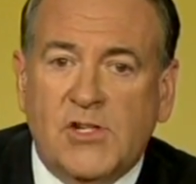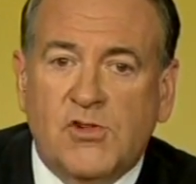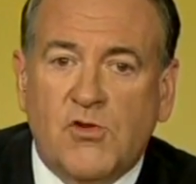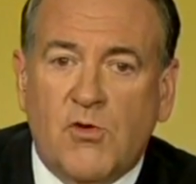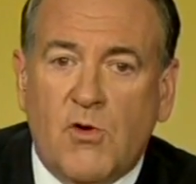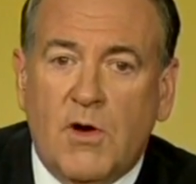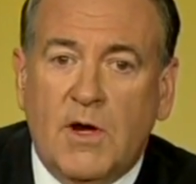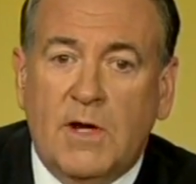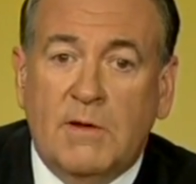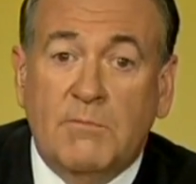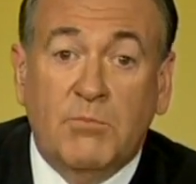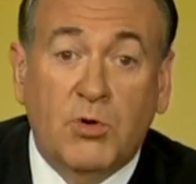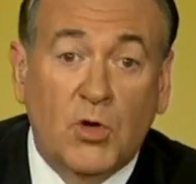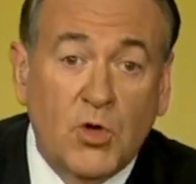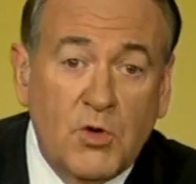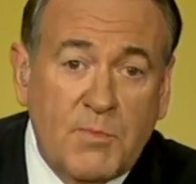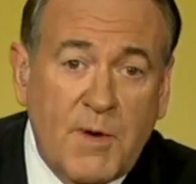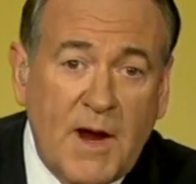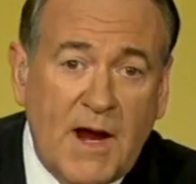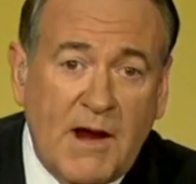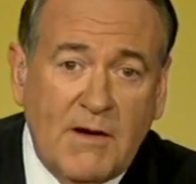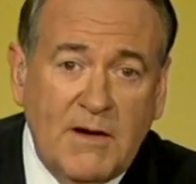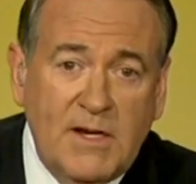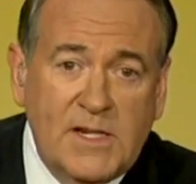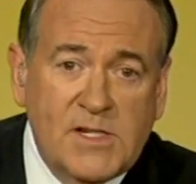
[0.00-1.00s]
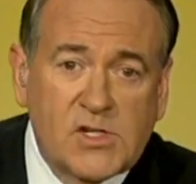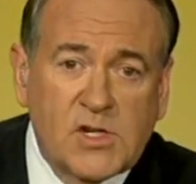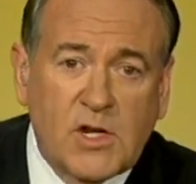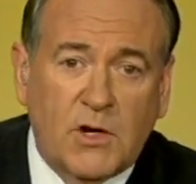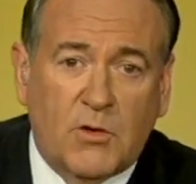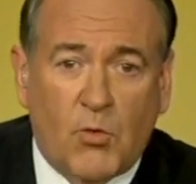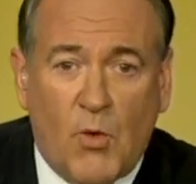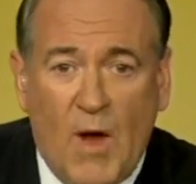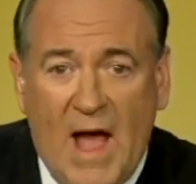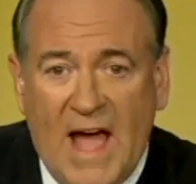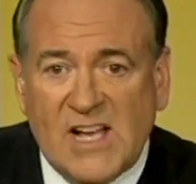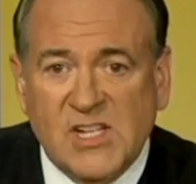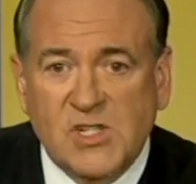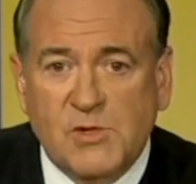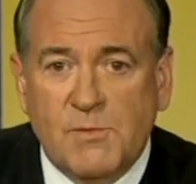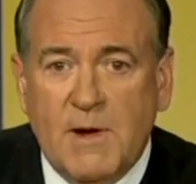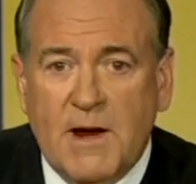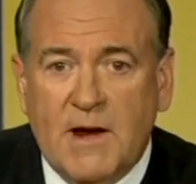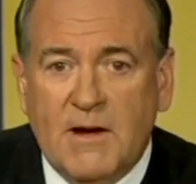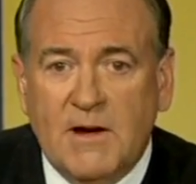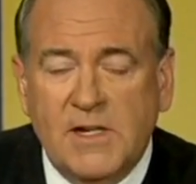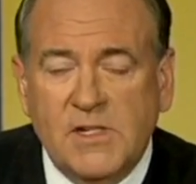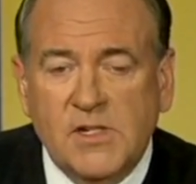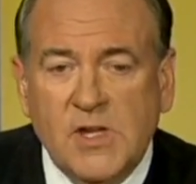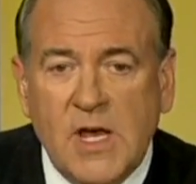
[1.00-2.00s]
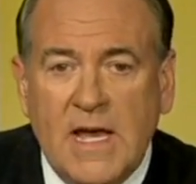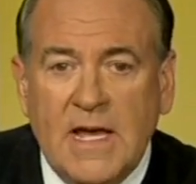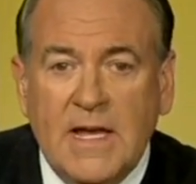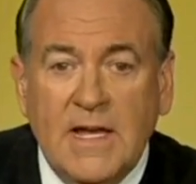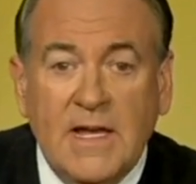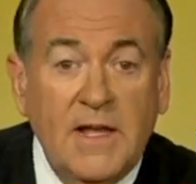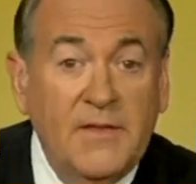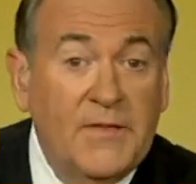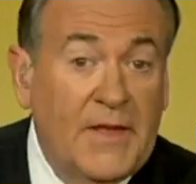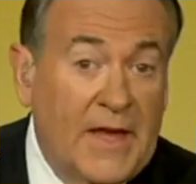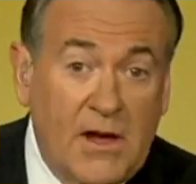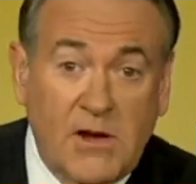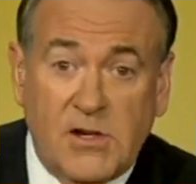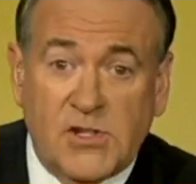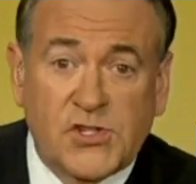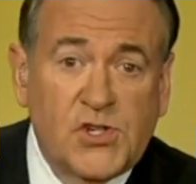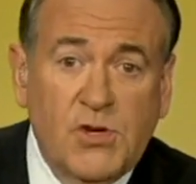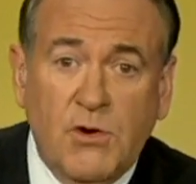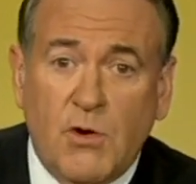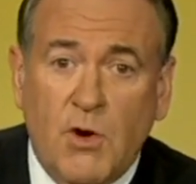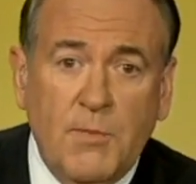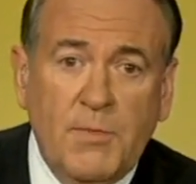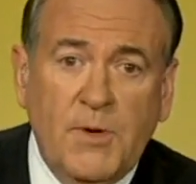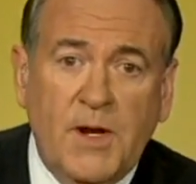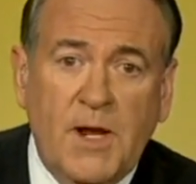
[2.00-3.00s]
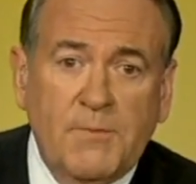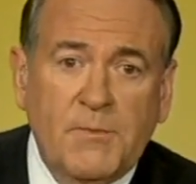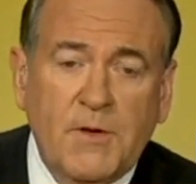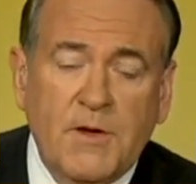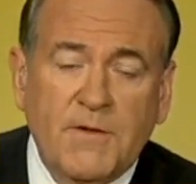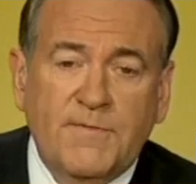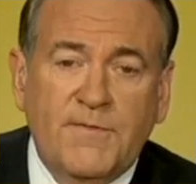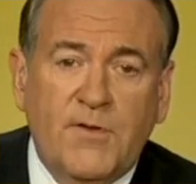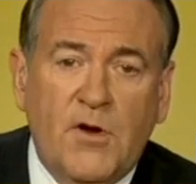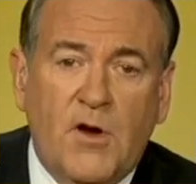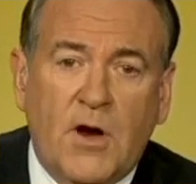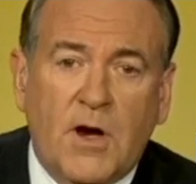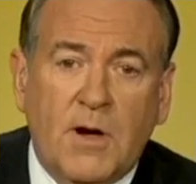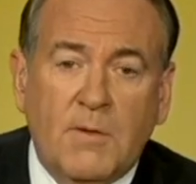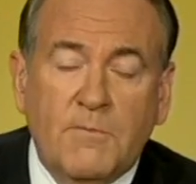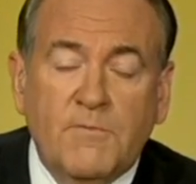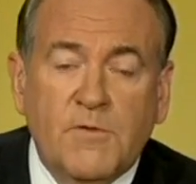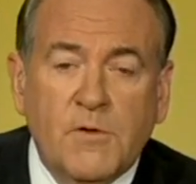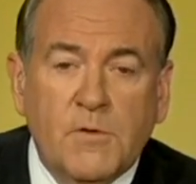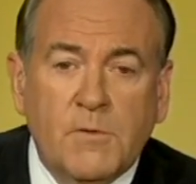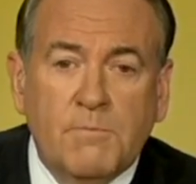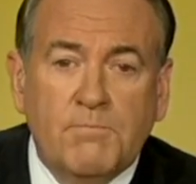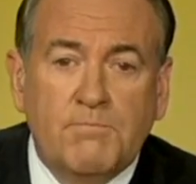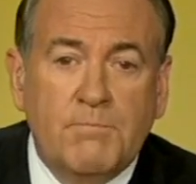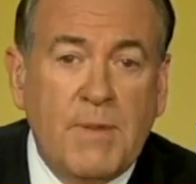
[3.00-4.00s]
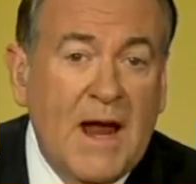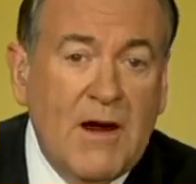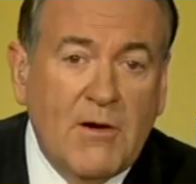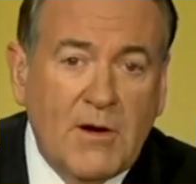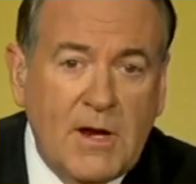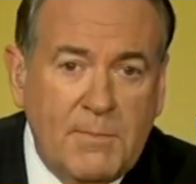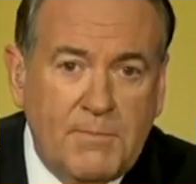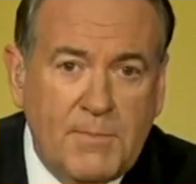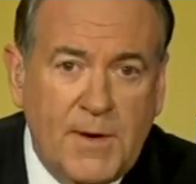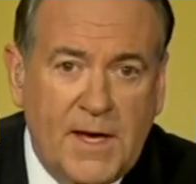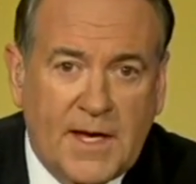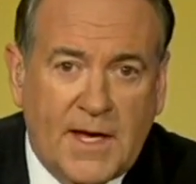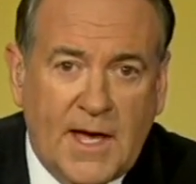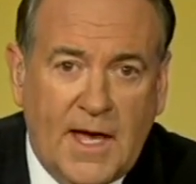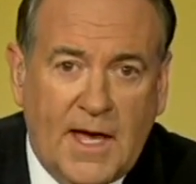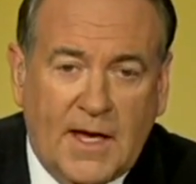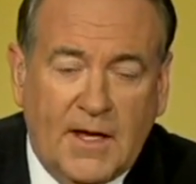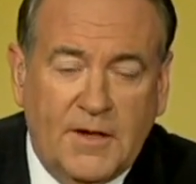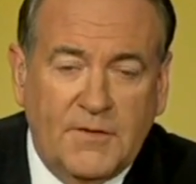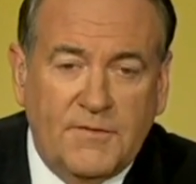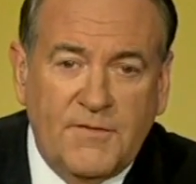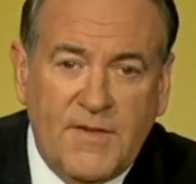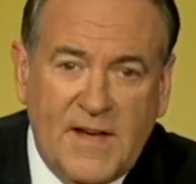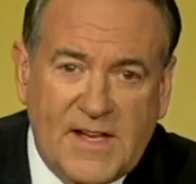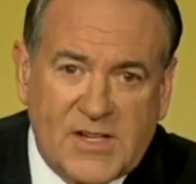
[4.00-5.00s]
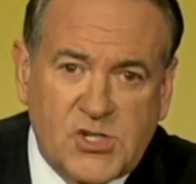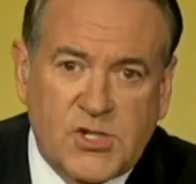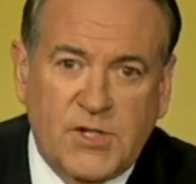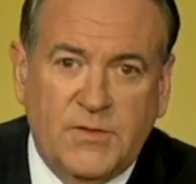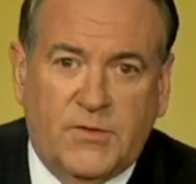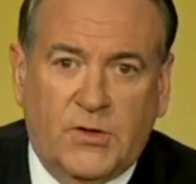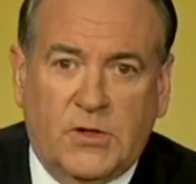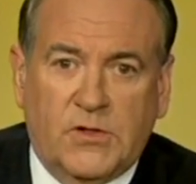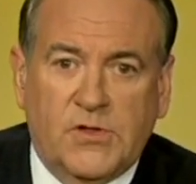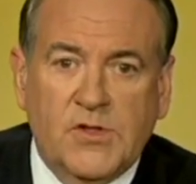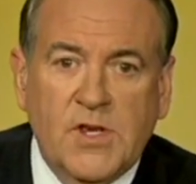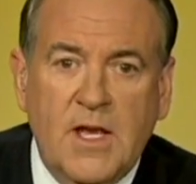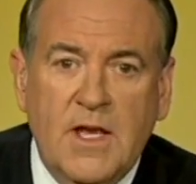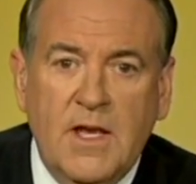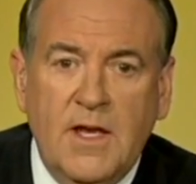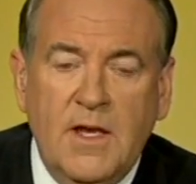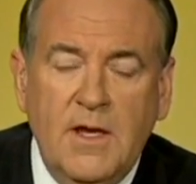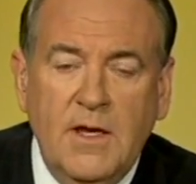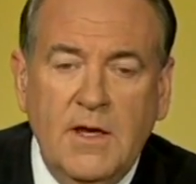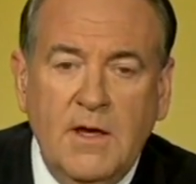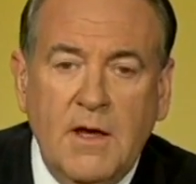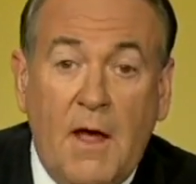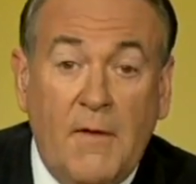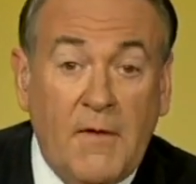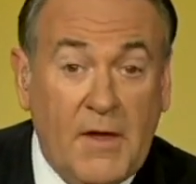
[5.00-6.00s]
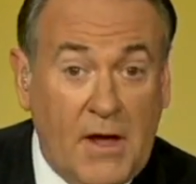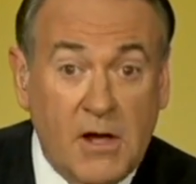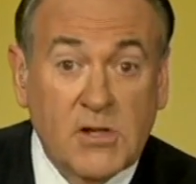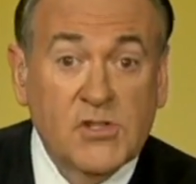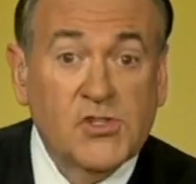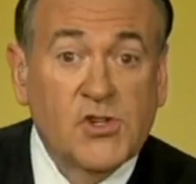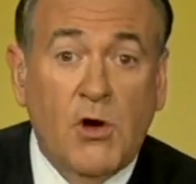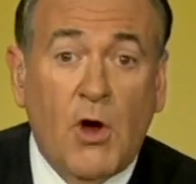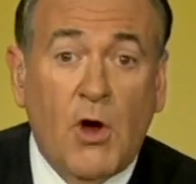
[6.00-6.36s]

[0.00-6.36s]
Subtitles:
growing blueberries and raspberries, they also open up their farm for berry picking and festivals. And they also